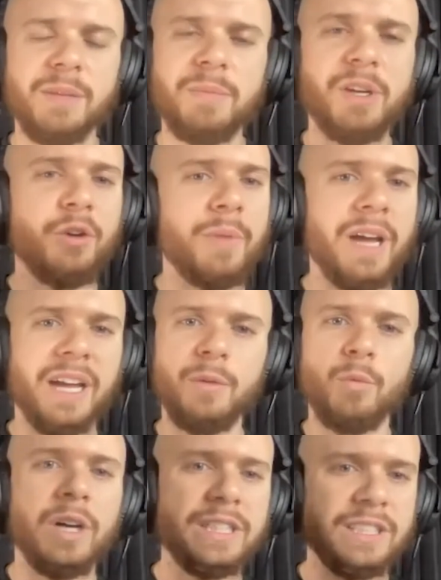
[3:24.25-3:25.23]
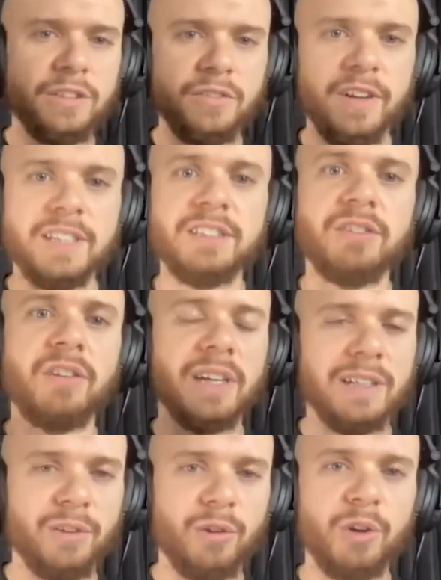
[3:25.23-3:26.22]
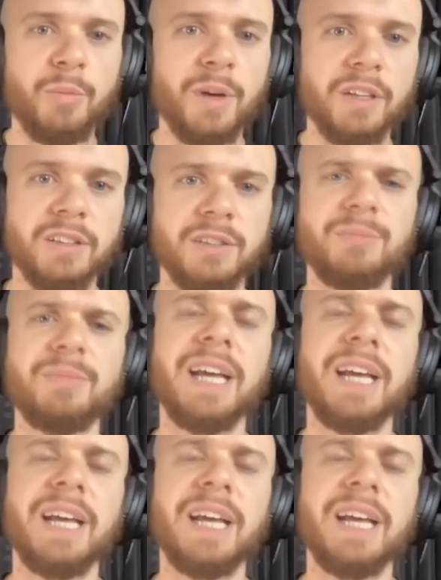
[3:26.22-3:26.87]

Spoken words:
Let me go back and watch their fight so I can learn about them.